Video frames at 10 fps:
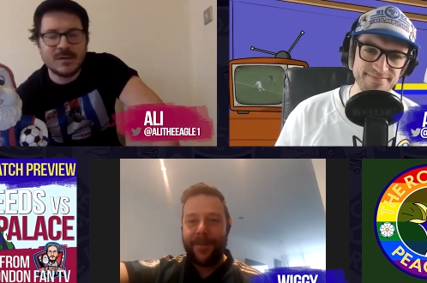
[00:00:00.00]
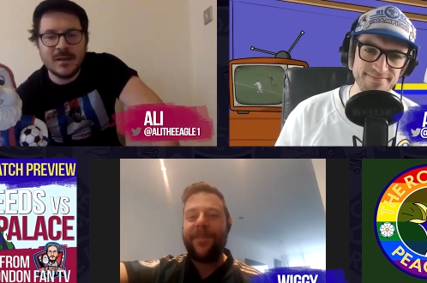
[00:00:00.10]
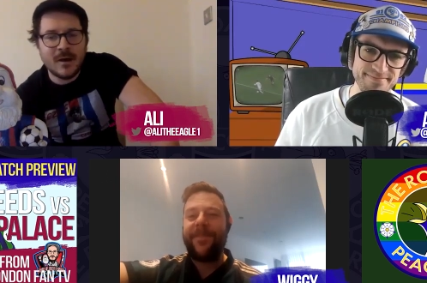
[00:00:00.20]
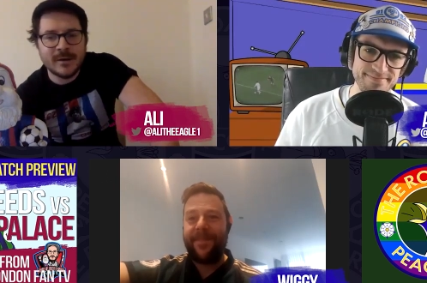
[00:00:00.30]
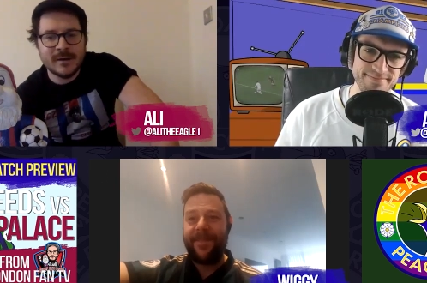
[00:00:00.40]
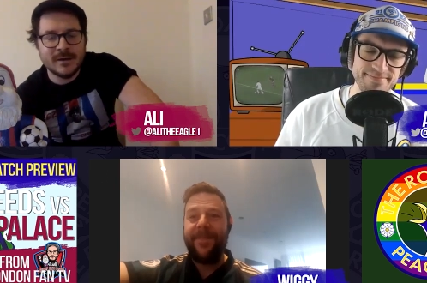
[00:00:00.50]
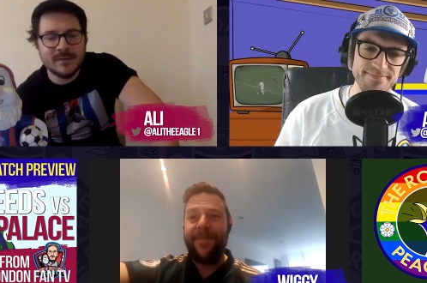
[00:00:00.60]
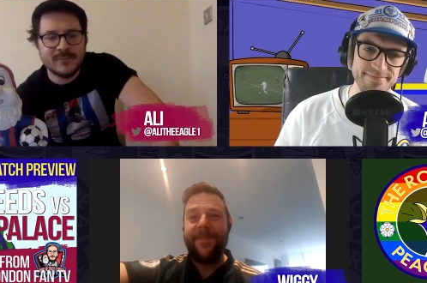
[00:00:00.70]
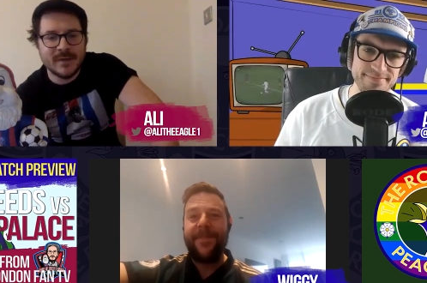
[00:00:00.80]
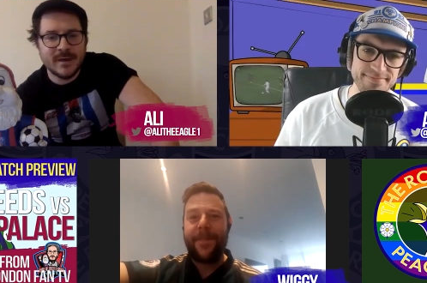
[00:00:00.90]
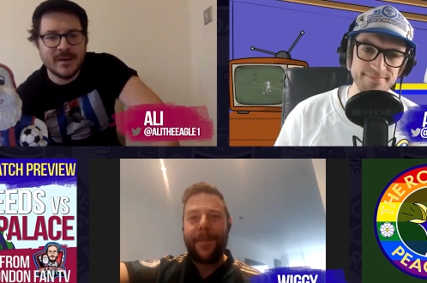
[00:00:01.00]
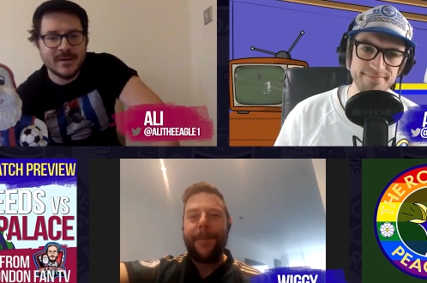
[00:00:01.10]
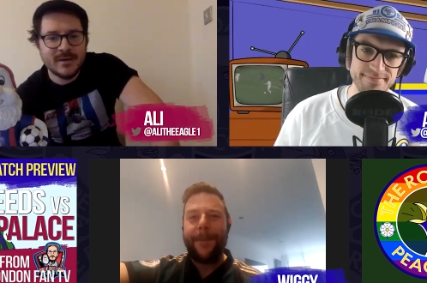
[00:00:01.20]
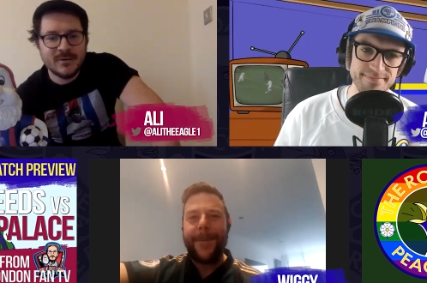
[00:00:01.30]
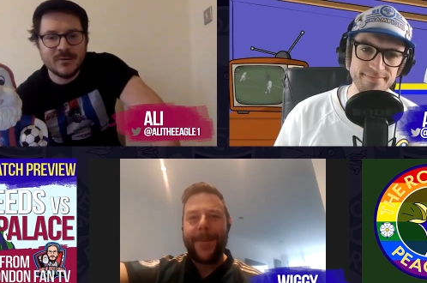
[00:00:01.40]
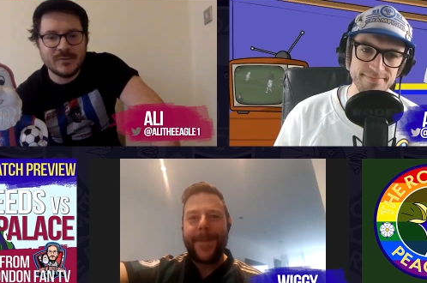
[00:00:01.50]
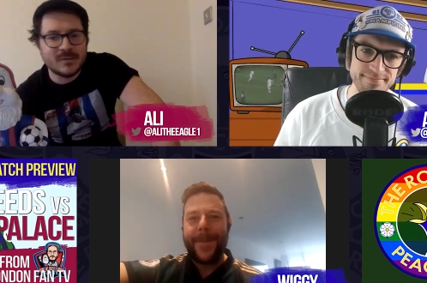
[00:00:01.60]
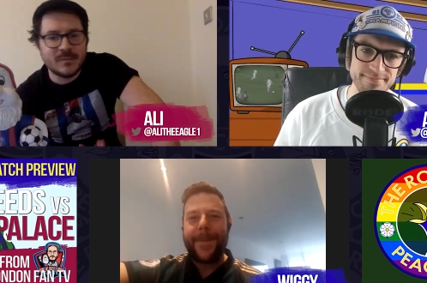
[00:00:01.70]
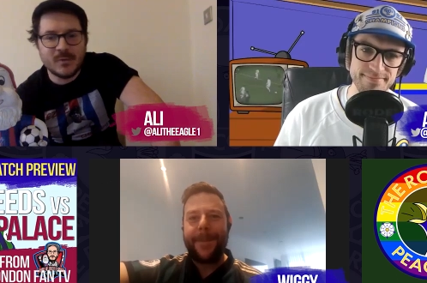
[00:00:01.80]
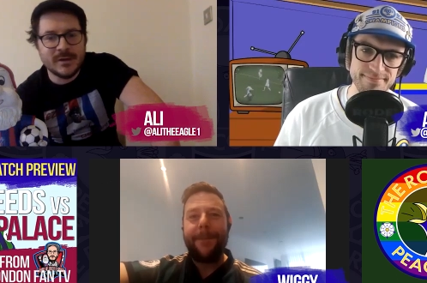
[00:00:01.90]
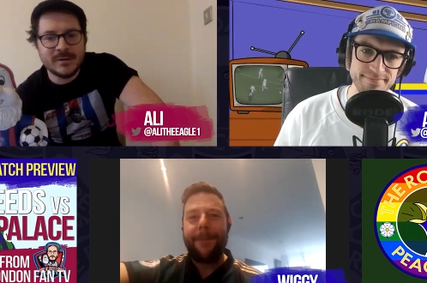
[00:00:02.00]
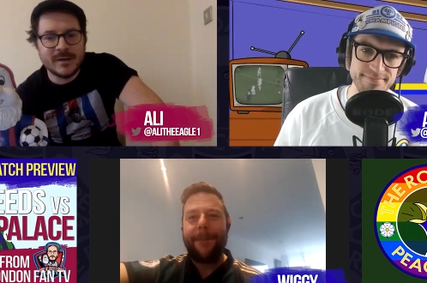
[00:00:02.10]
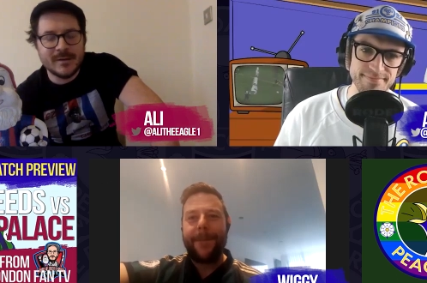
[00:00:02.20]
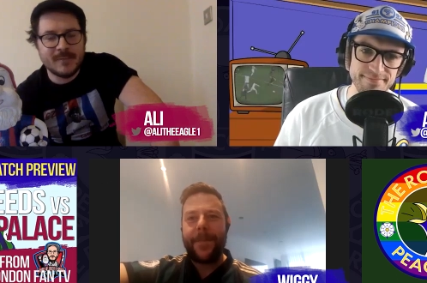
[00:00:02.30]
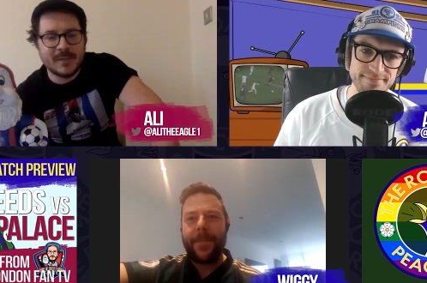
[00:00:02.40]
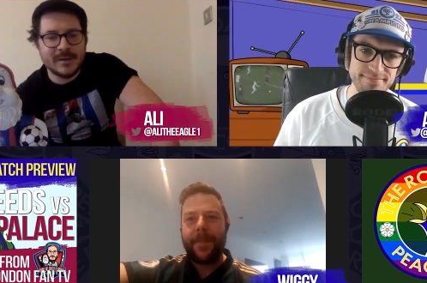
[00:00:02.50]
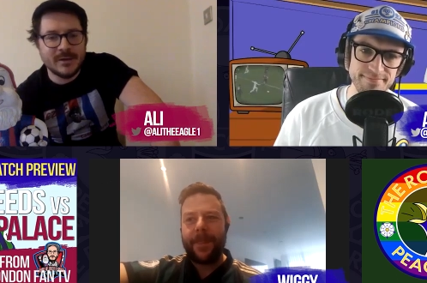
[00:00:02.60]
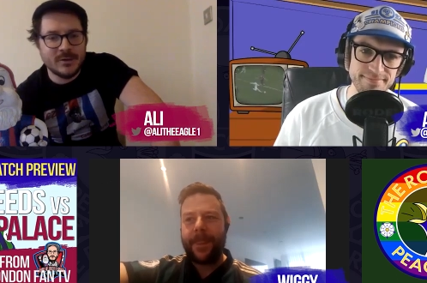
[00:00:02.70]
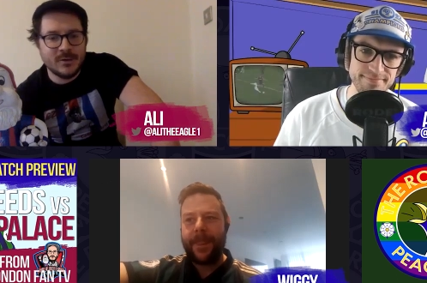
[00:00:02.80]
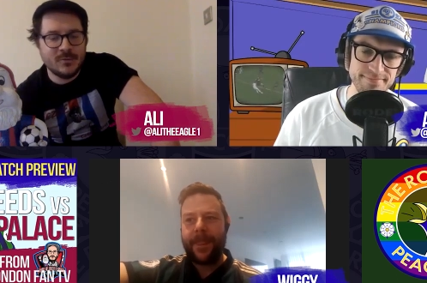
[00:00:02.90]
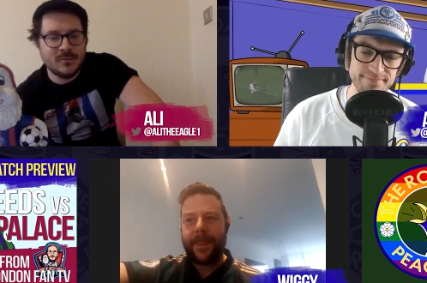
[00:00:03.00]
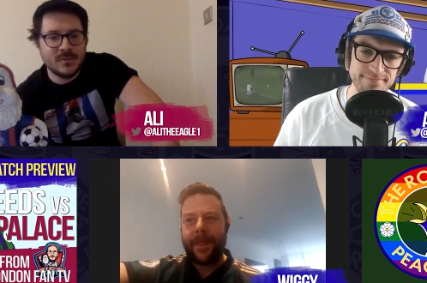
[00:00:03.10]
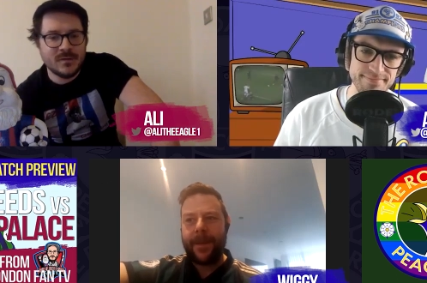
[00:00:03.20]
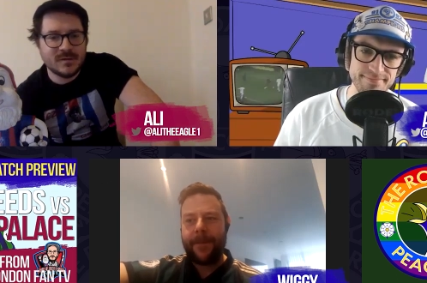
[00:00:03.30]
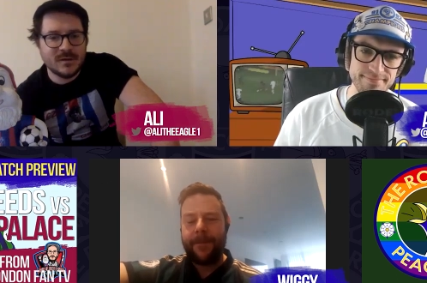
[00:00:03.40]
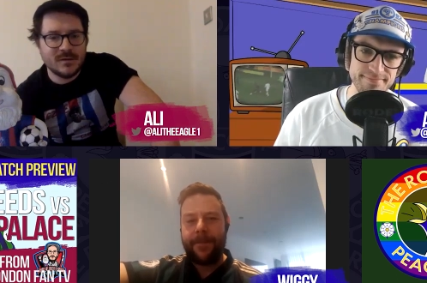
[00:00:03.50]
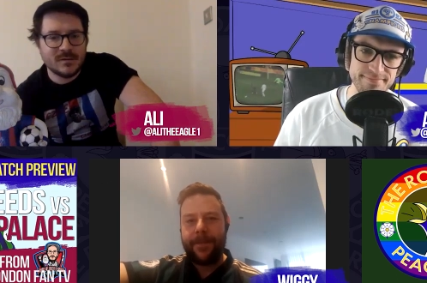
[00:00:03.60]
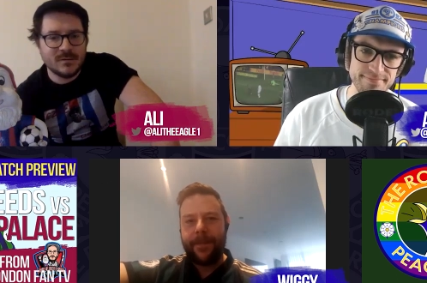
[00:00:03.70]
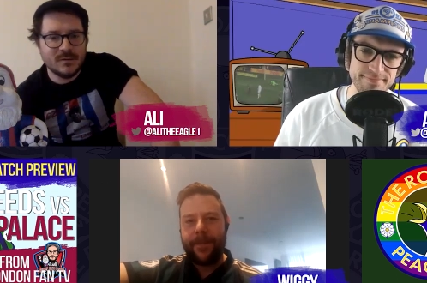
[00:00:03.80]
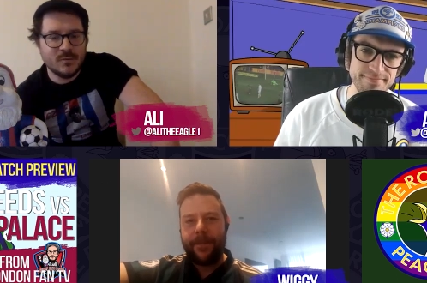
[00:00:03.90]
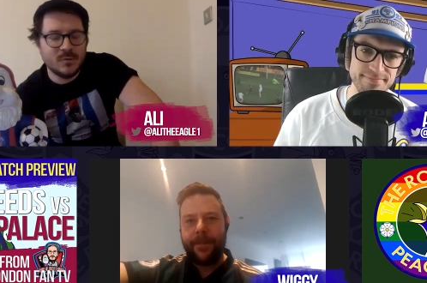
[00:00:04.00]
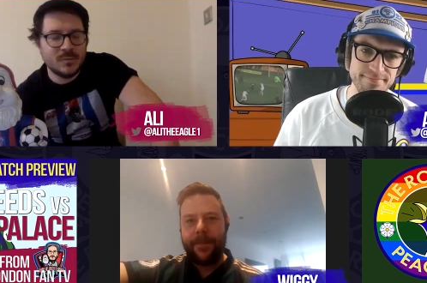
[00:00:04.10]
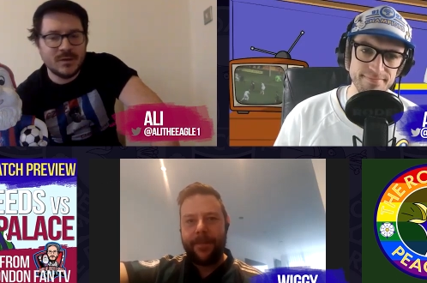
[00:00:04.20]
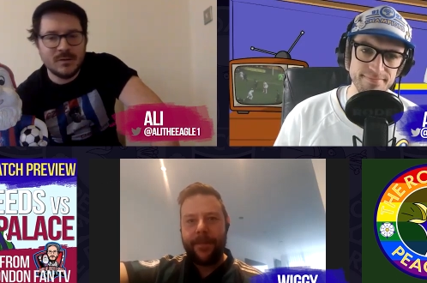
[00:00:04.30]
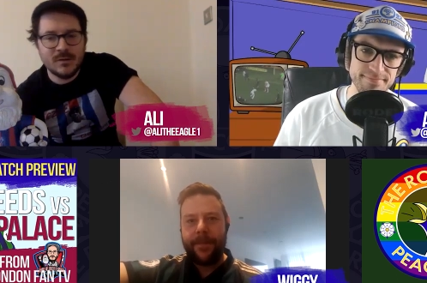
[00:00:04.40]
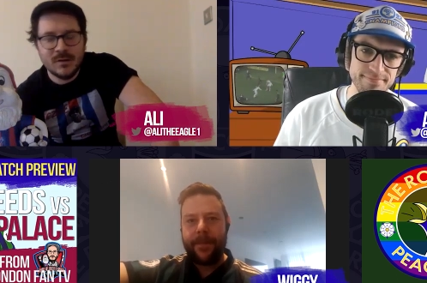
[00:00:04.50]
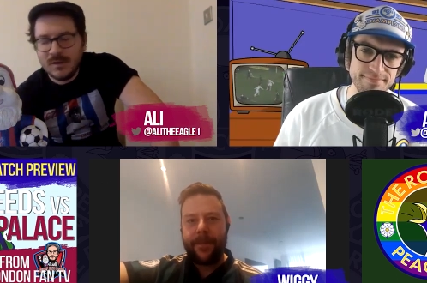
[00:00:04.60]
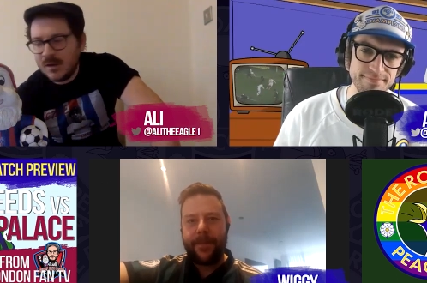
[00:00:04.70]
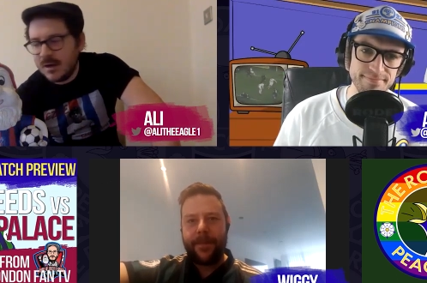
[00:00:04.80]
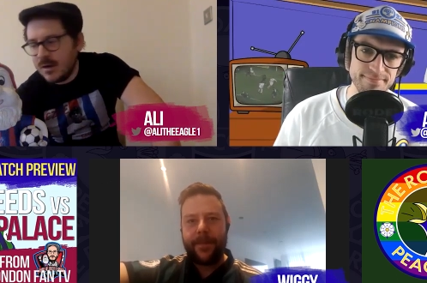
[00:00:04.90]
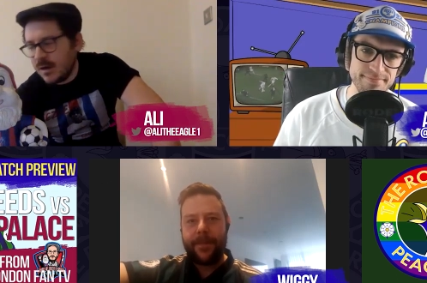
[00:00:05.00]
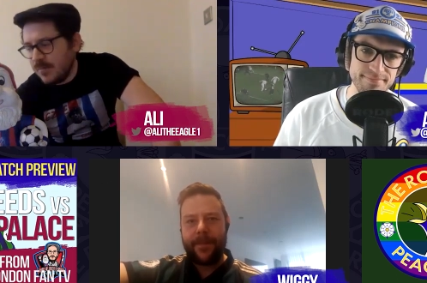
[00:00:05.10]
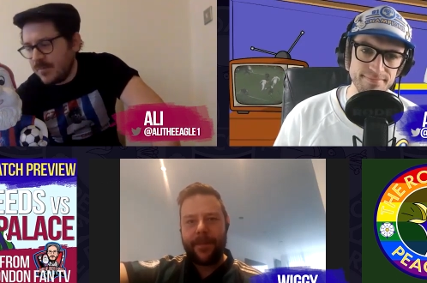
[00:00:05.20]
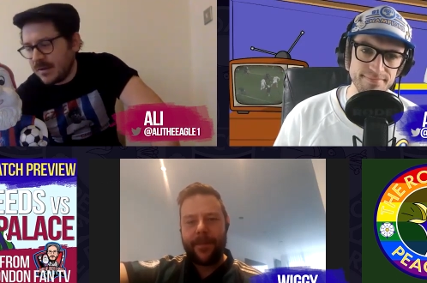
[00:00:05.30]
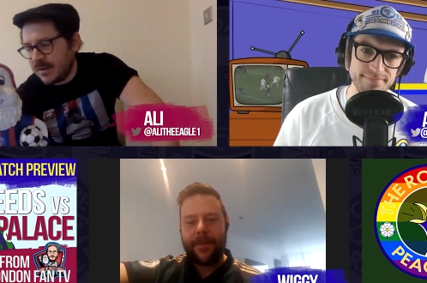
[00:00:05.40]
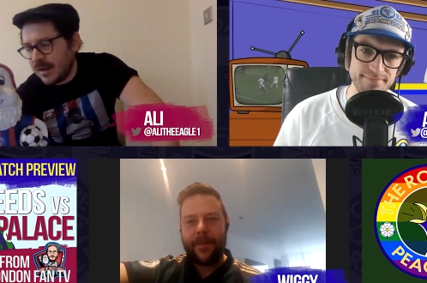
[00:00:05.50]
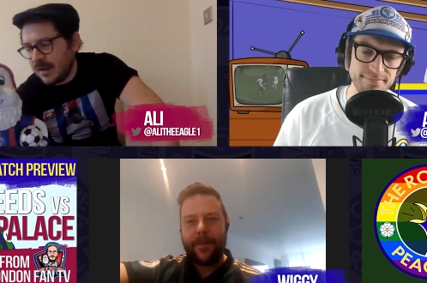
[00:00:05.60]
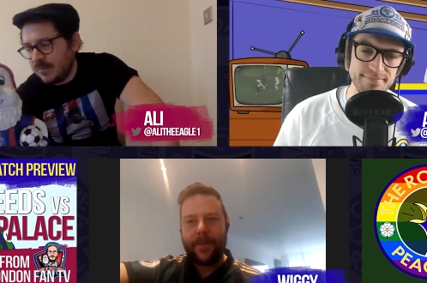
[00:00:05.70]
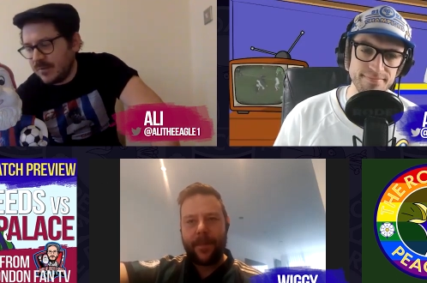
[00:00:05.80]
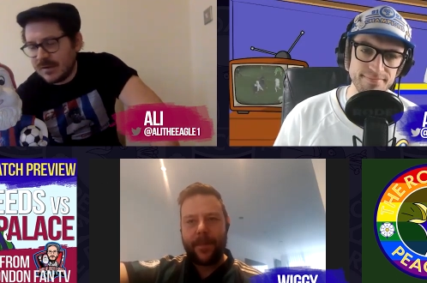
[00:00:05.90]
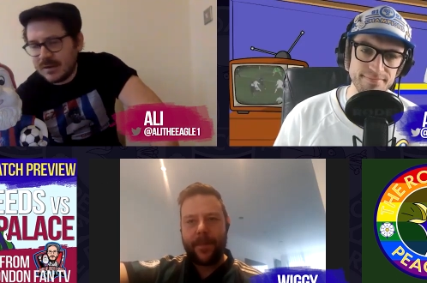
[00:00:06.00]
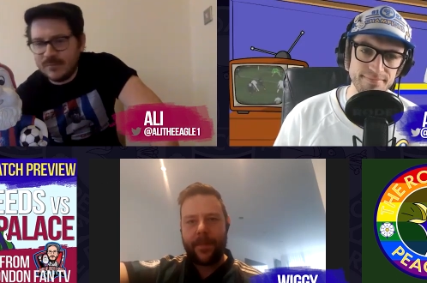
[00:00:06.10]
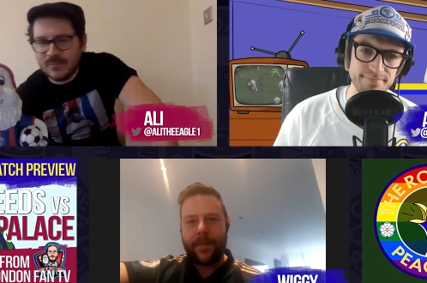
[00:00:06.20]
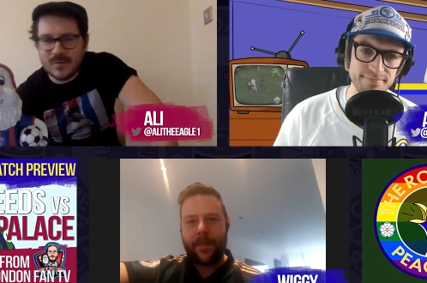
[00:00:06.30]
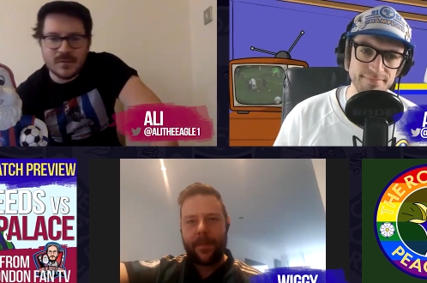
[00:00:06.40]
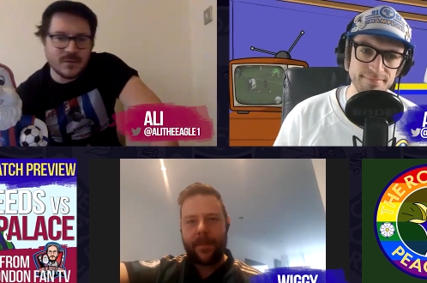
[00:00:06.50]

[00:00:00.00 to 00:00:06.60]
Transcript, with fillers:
Speaker 1: just lying if they're not disappointed that they're playing you this season. It would have been mm. a, a big game, particularly for the